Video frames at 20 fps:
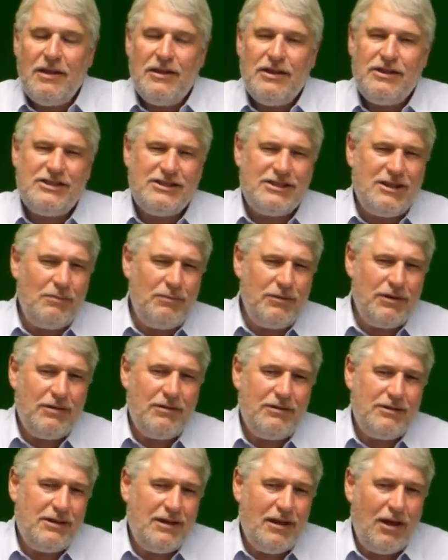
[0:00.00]

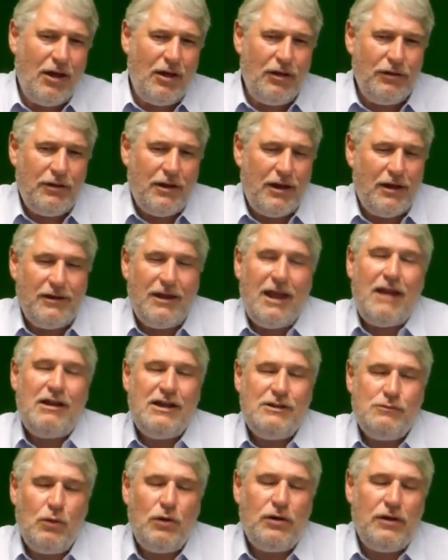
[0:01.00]
There
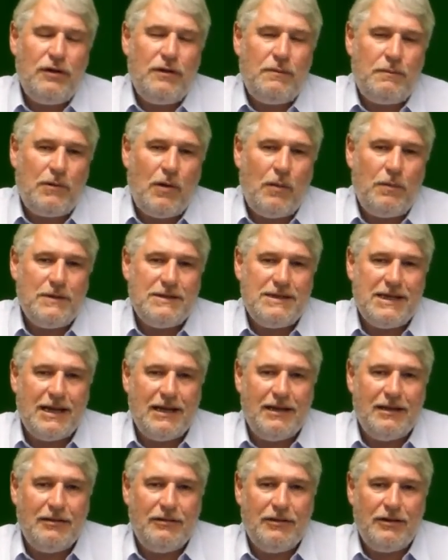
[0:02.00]
is one other
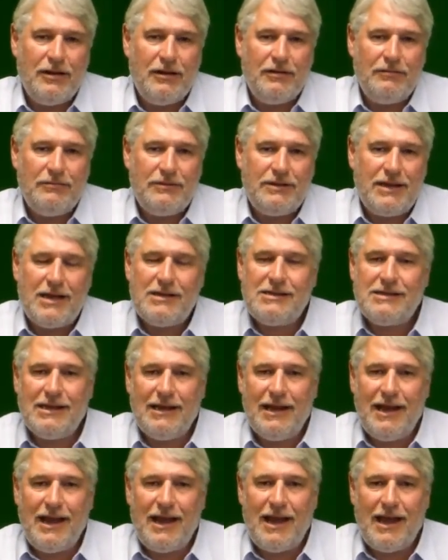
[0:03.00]
property that Cast
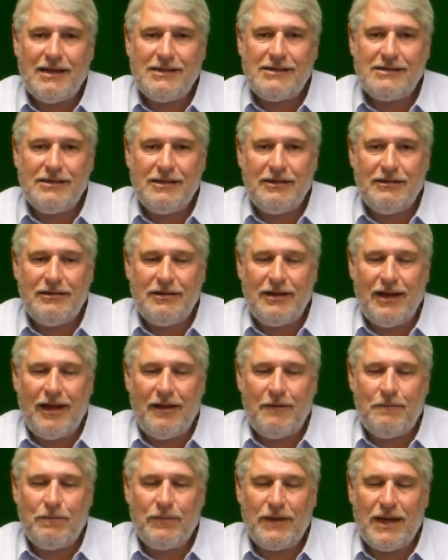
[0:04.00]
Clear has that
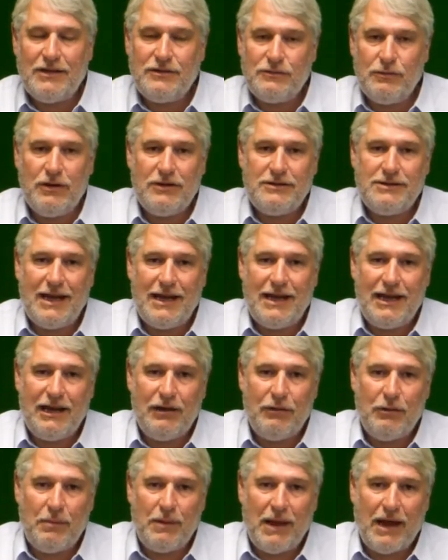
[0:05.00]
it's worth telling
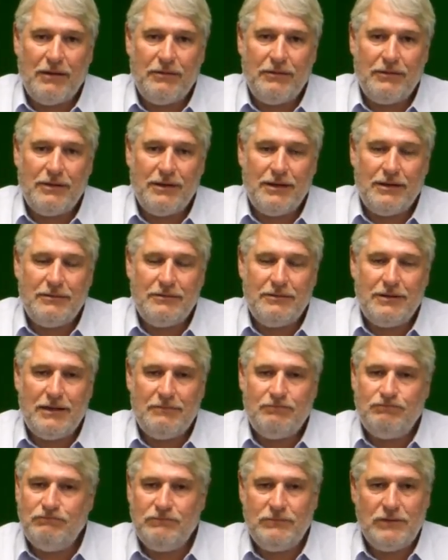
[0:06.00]
you about, that
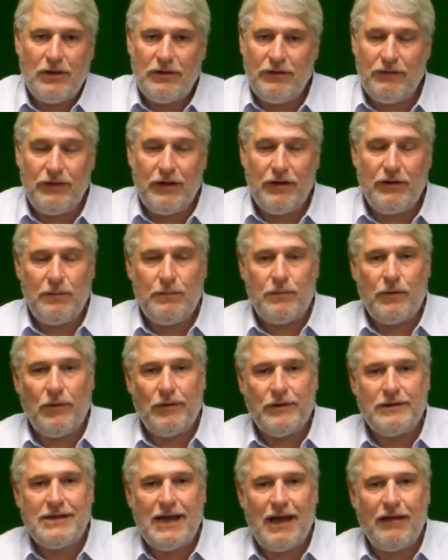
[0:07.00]
none of the other
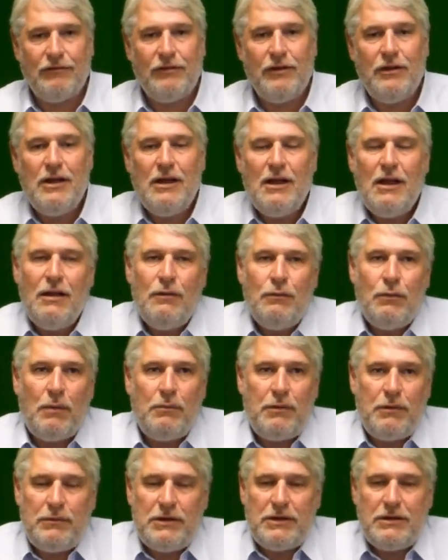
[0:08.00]
products have. When
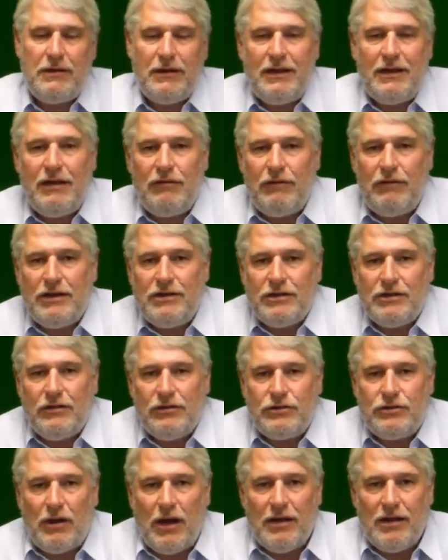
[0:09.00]
we were doing the
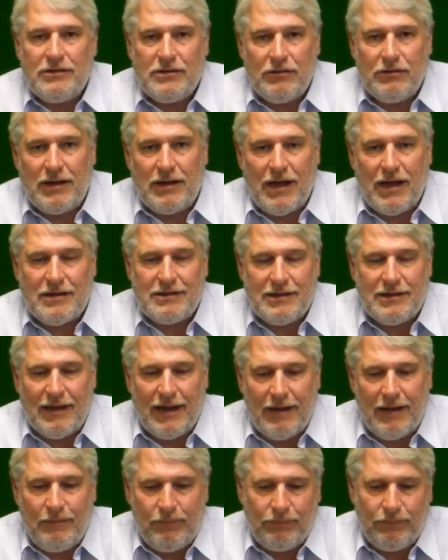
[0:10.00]
original trials Cast
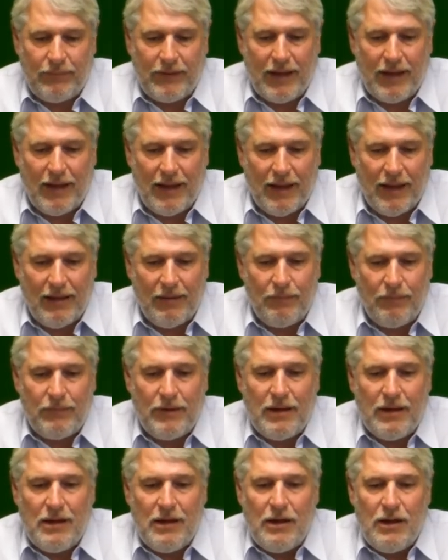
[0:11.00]
Clear,
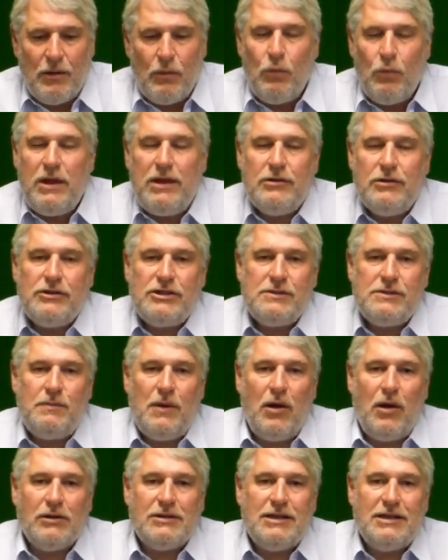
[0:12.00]
we could
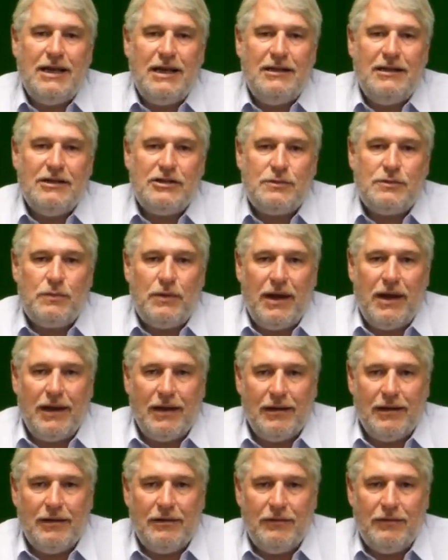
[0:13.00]
spot in the
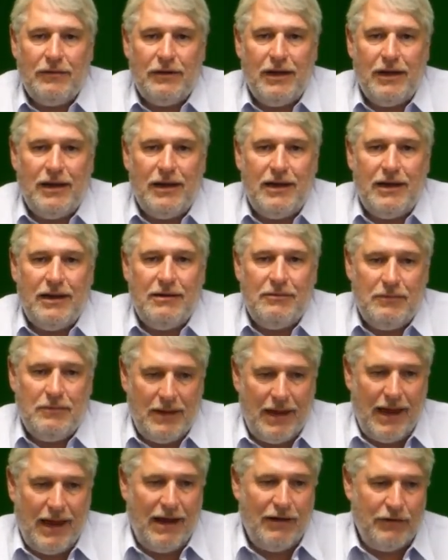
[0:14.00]
spring the
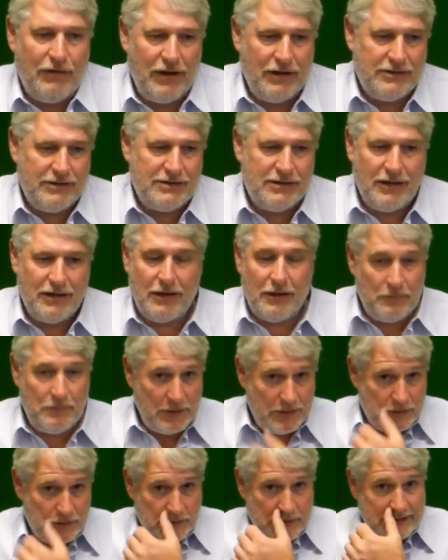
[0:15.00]
areas that had
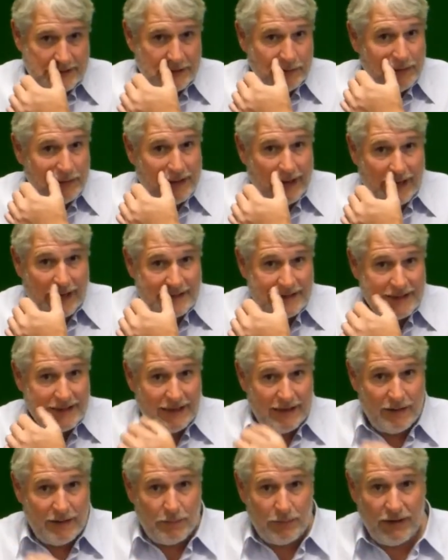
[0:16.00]
been treated with Cast
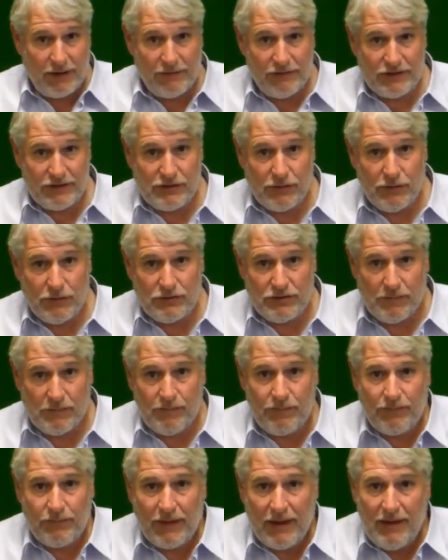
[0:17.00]
Clear the previous autumn,
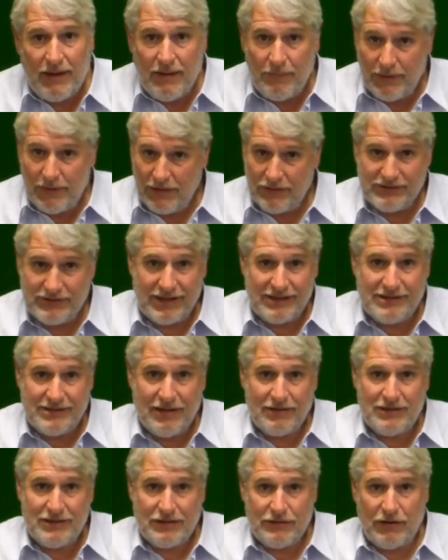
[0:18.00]
because they
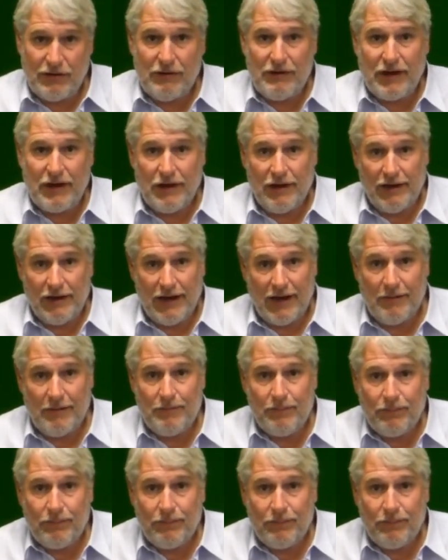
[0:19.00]
started growing earlier.